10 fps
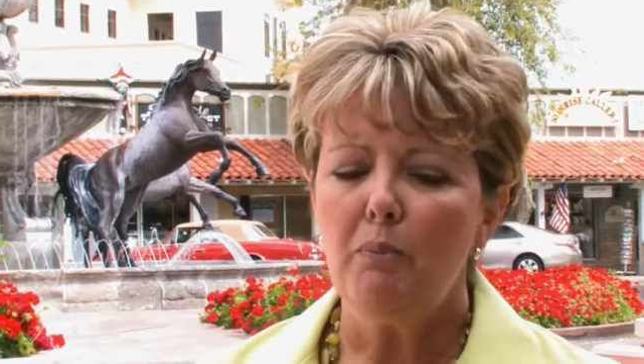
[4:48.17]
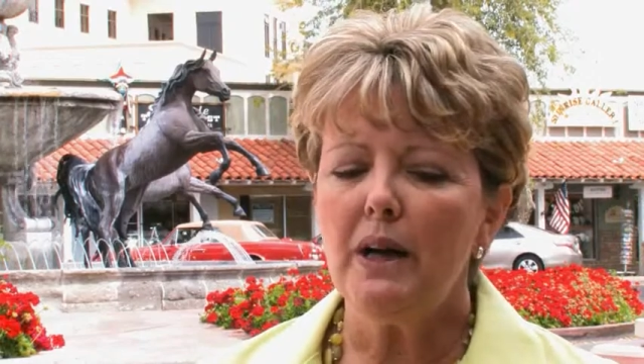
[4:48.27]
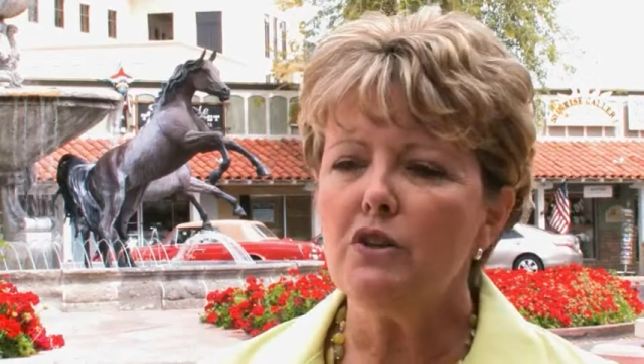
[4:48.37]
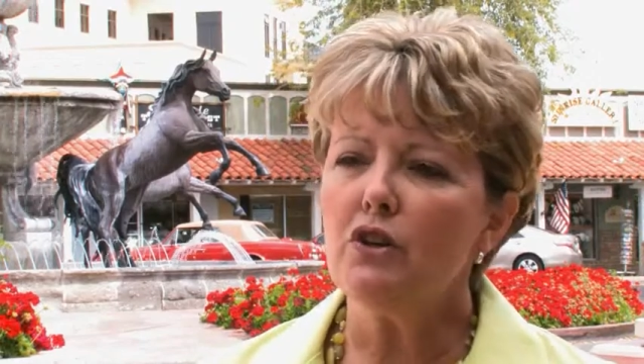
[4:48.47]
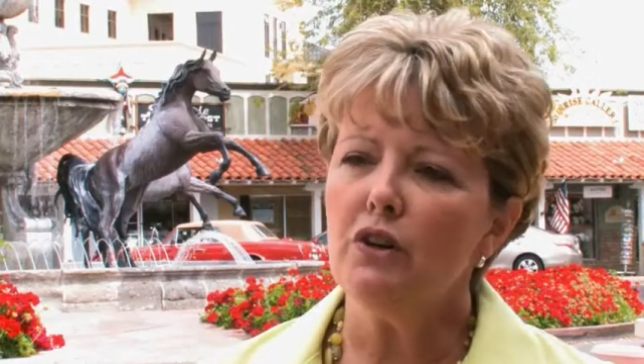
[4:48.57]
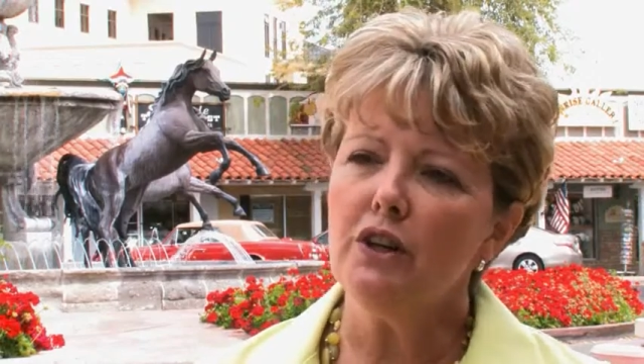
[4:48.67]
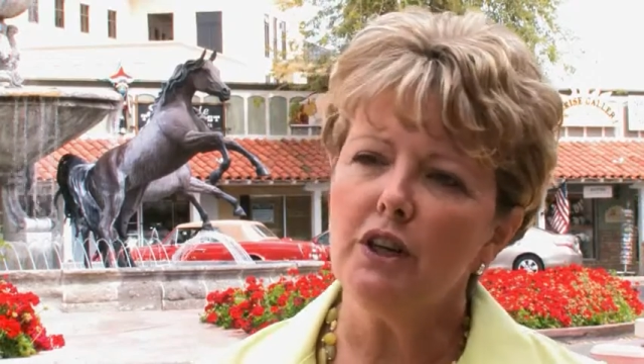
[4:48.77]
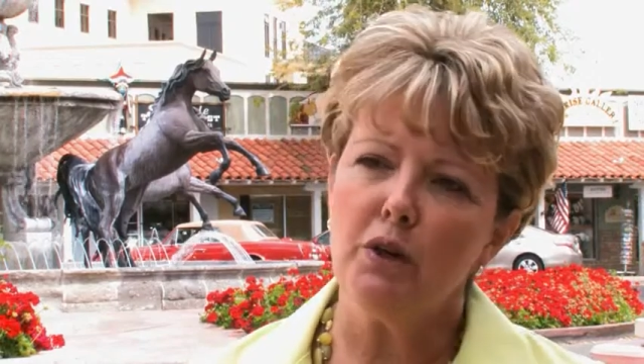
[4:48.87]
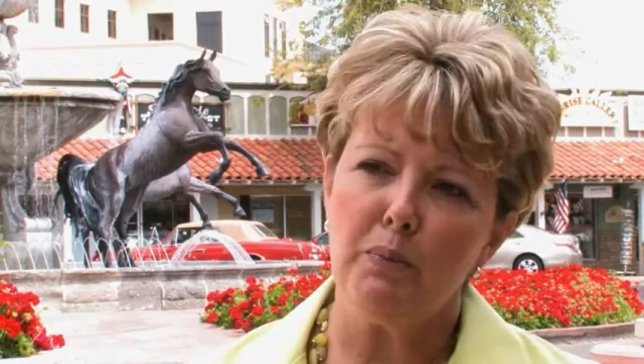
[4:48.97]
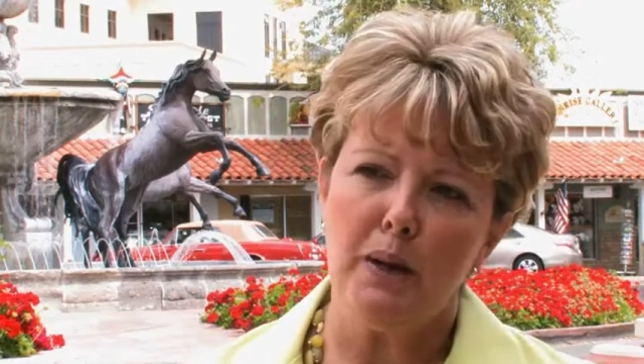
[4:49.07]
By
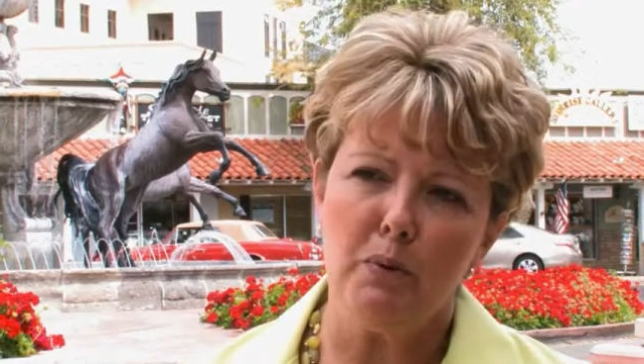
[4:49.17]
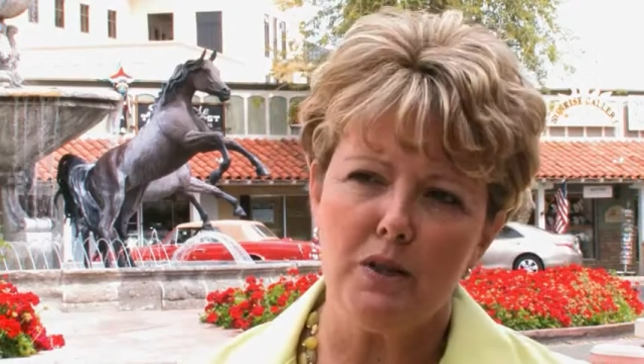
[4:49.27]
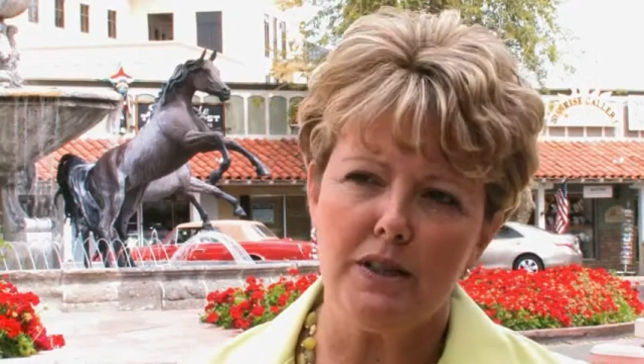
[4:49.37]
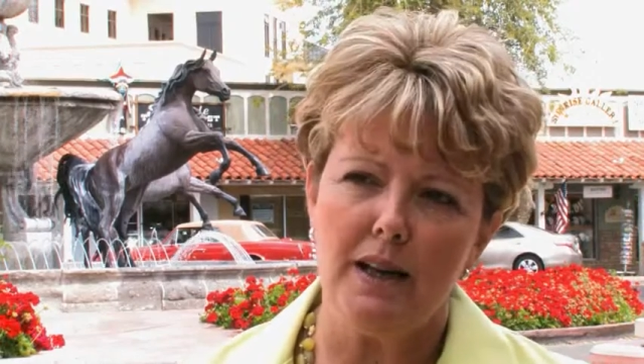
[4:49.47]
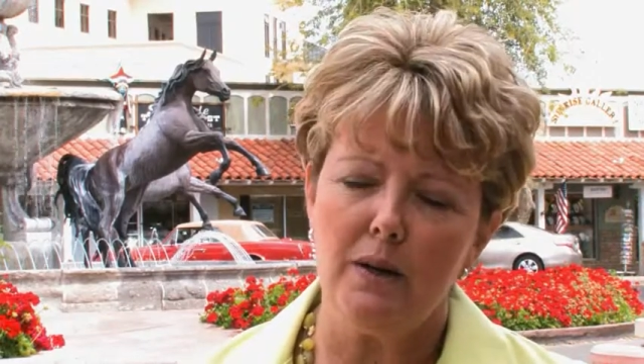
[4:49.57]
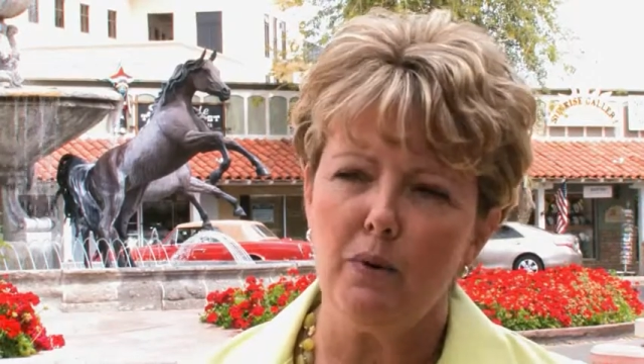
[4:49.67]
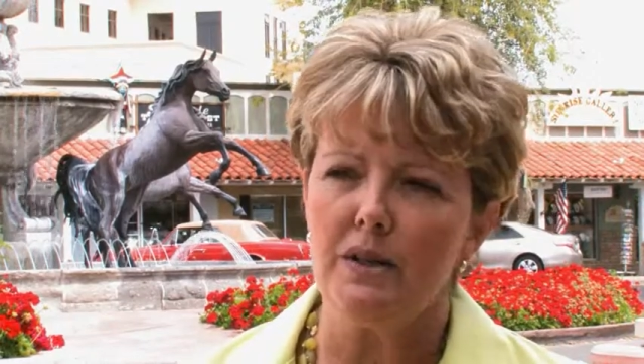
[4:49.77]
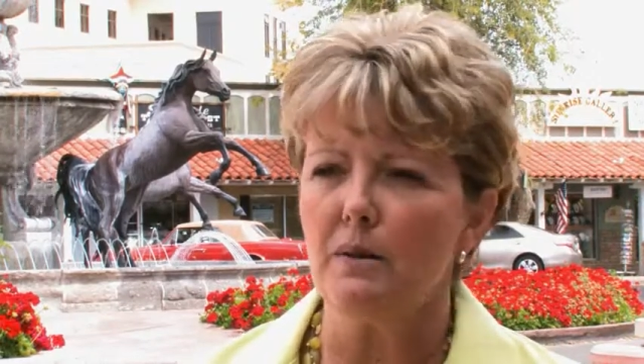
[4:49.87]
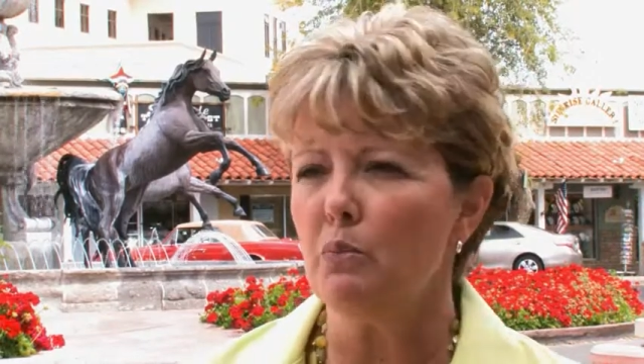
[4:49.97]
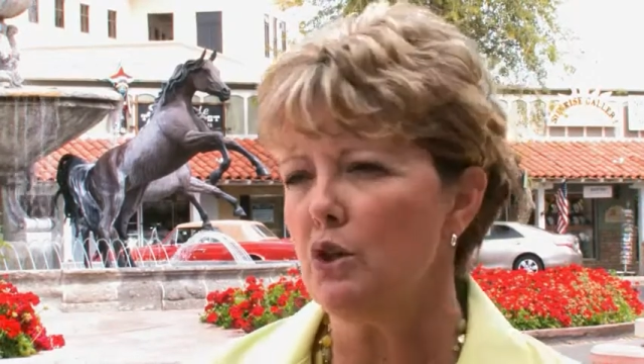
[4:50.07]
turning your paper
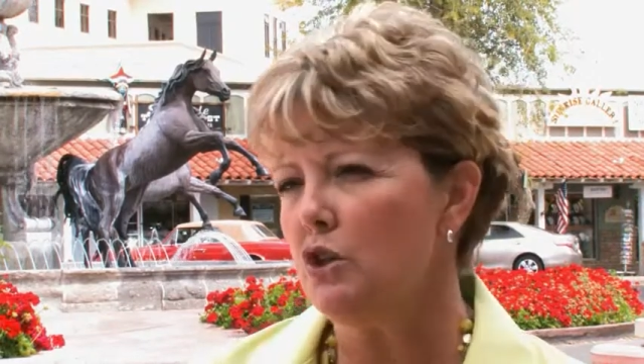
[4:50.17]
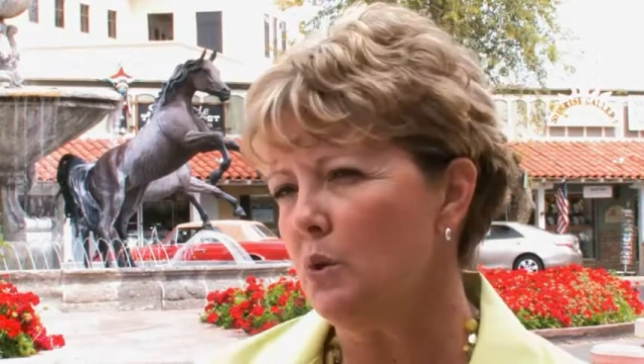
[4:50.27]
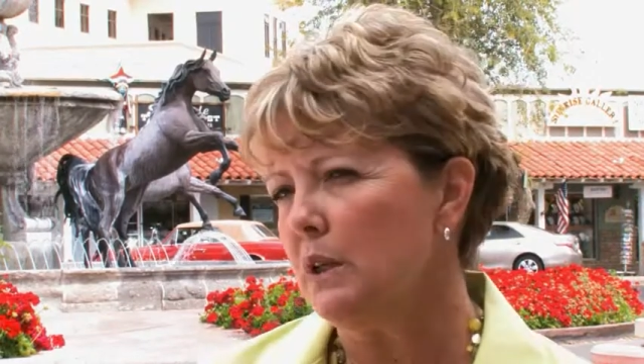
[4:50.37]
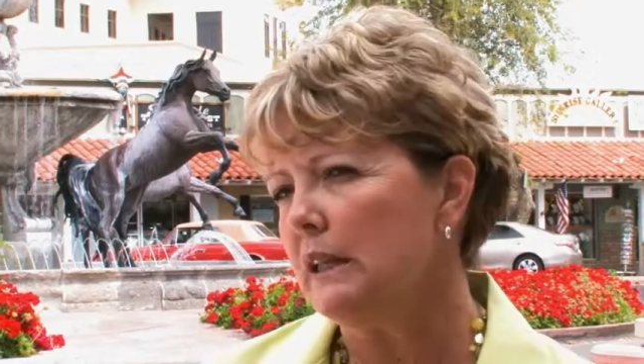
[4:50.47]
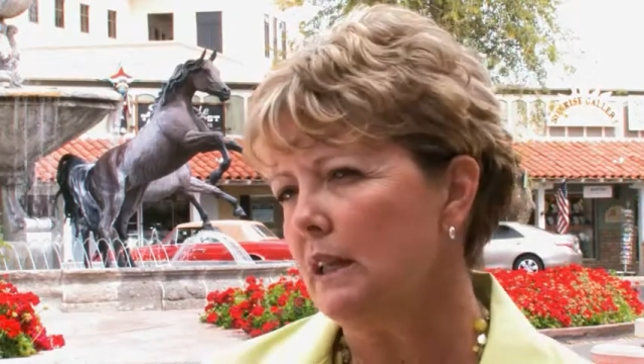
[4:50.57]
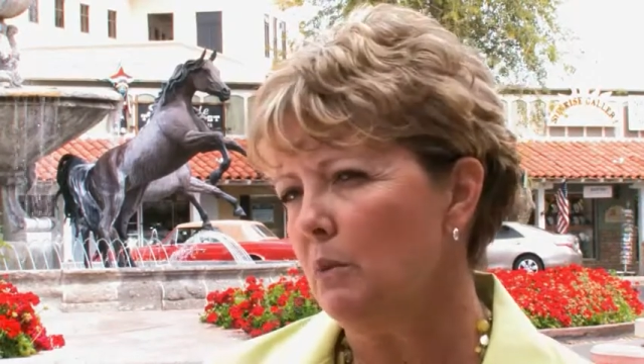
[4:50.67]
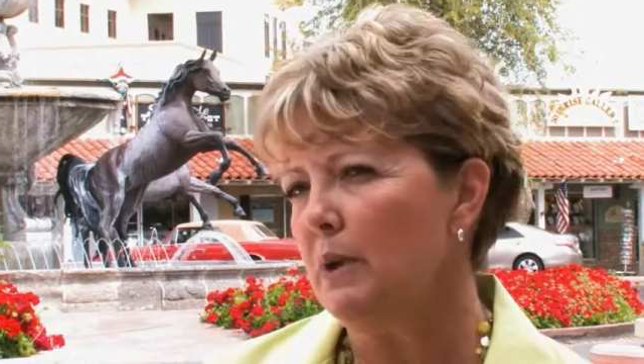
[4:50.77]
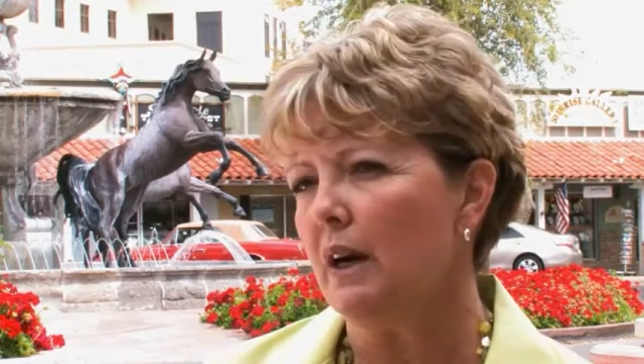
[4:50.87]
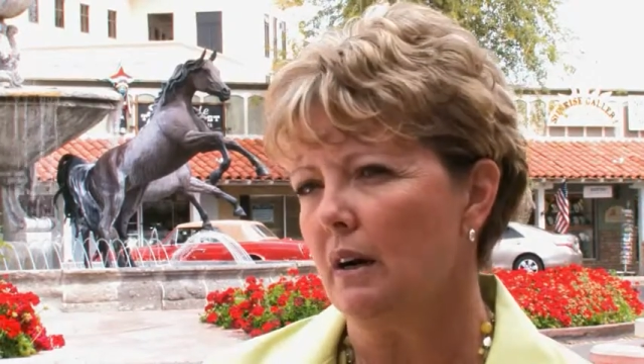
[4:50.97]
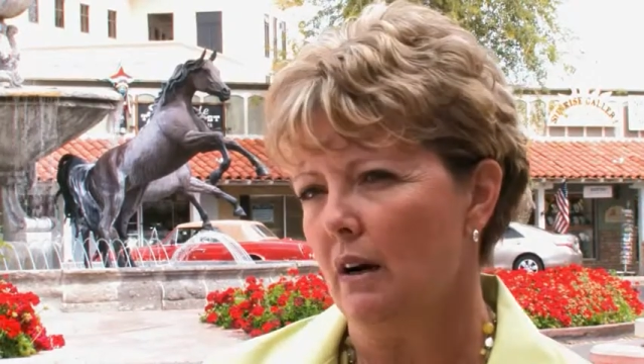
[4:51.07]
sideways, it puts you a little
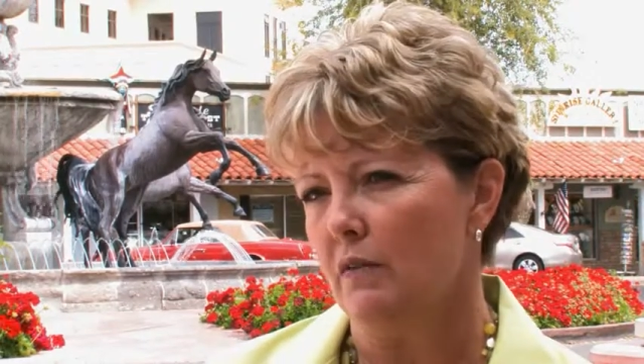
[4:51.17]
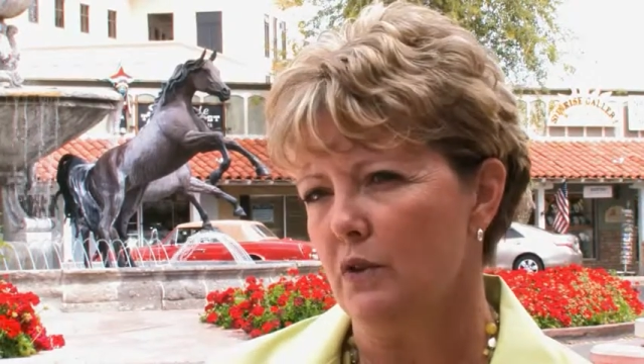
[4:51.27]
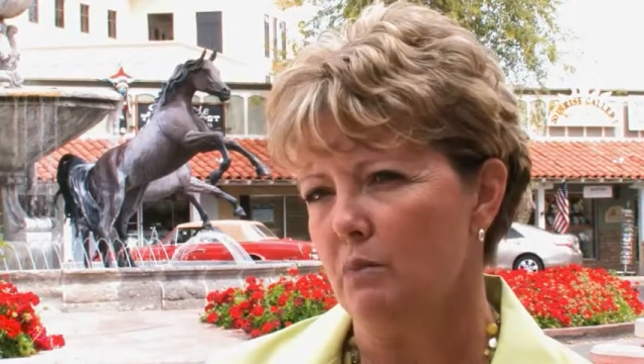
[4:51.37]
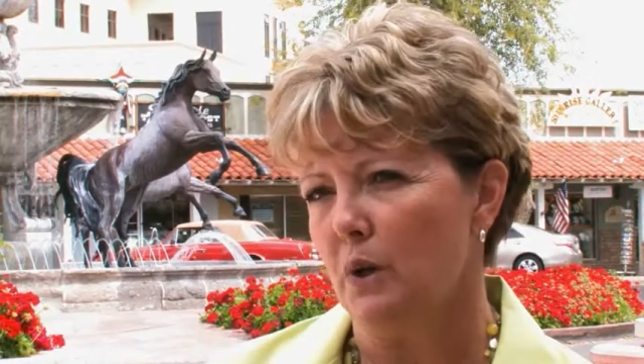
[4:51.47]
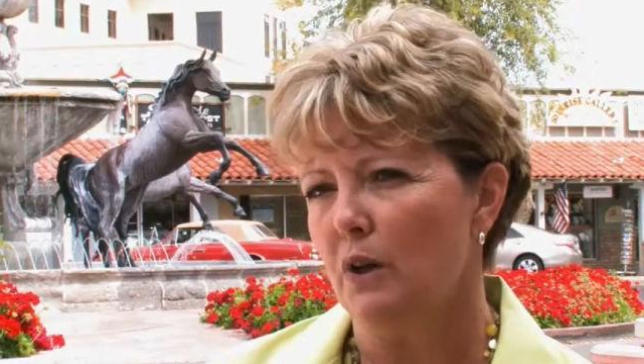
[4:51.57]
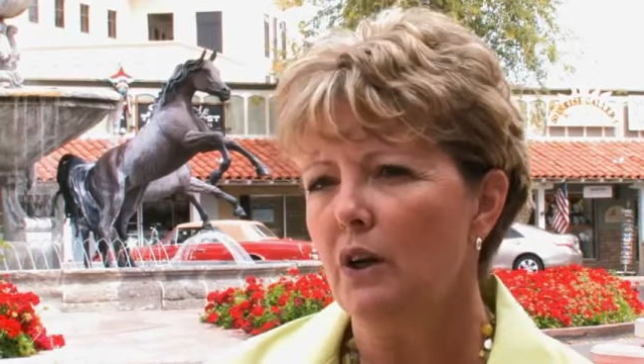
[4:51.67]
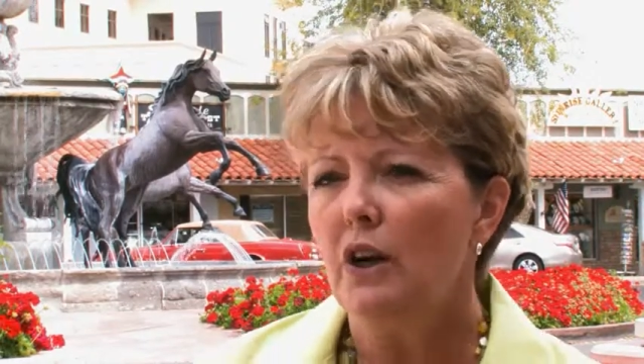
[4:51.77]
bit uncomfortable.